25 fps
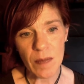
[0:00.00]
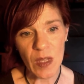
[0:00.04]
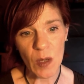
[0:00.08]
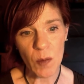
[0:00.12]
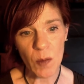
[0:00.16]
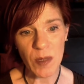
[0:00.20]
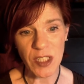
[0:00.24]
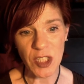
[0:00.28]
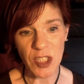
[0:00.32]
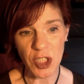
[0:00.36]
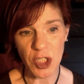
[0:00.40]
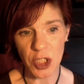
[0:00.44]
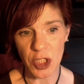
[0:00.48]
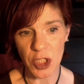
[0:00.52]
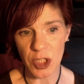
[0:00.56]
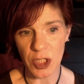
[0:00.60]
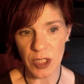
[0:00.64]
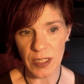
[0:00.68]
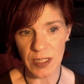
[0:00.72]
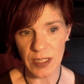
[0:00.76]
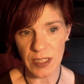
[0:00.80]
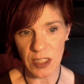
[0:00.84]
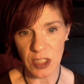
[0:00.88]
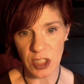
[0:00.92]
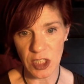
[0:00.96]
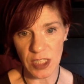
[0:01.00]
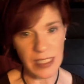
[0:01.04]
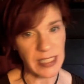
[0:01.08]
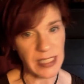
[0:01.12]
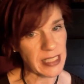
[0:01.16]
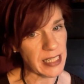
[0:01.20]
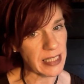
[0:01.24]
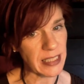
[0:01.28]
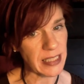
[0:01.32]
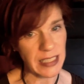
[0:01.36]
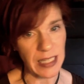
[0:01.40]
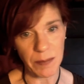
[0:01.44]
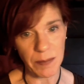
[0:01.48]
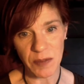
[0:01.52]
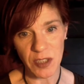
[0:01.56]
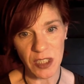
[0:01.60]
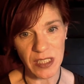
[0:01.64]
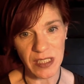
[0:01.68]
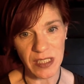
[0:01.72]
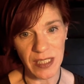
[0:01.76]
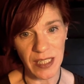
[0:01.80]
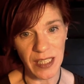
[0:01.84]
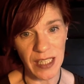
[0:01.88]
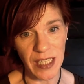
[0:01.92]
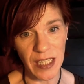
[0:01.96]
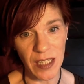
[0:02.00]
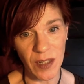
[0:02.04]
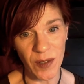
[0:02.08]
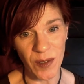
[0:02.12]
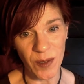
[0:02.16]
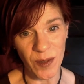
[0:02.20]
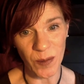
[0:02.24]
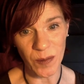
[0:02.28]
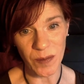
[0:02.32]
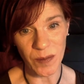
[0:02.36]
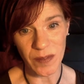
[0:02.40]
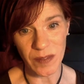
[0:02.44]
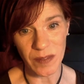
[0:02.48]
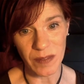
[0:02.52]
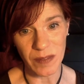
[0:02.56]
which just sets up just like Keynote.